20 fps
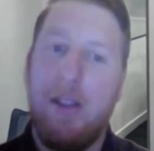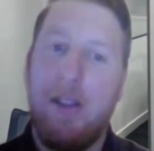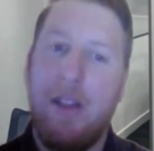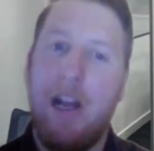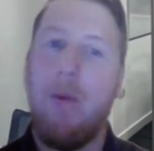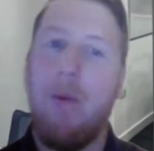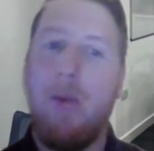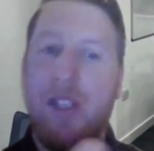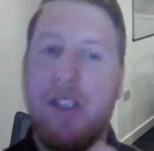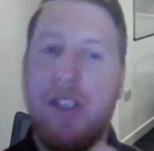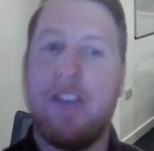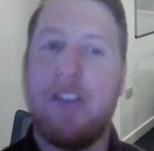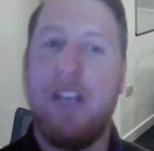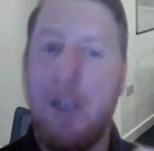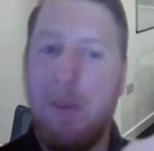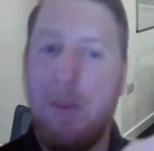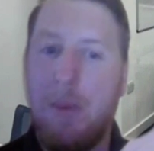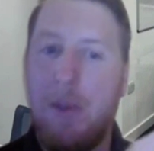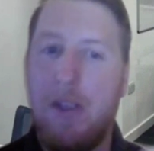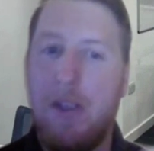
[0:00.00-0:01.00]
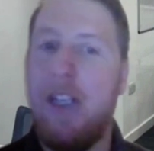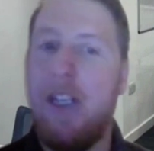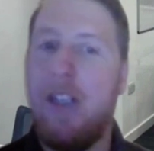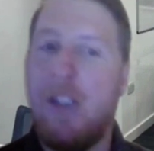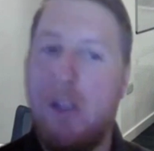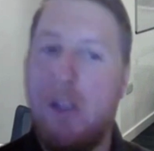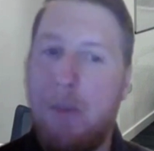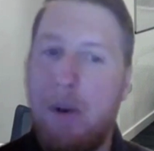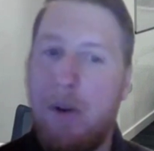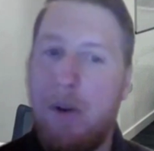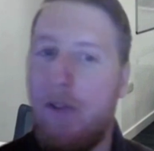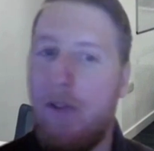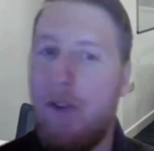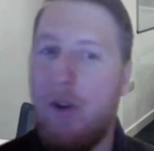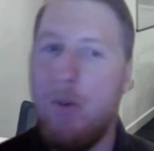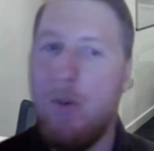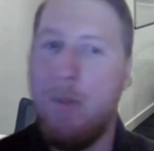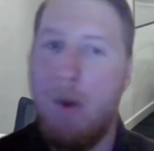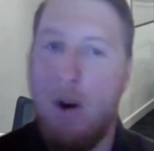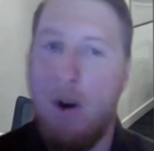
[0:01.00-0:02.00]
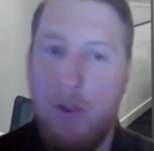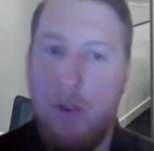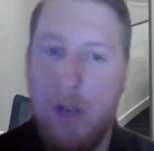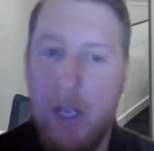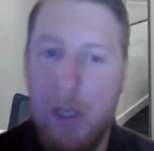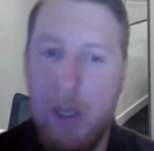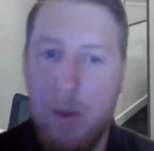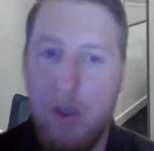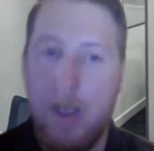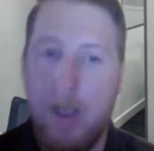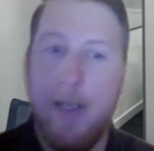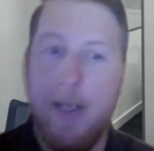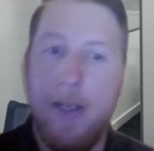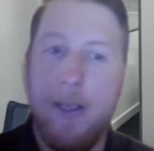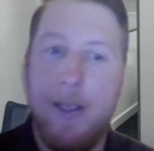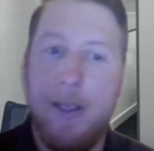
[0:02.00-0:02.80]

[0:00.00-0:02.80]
that risk assessment needs to be reviewed more frequently.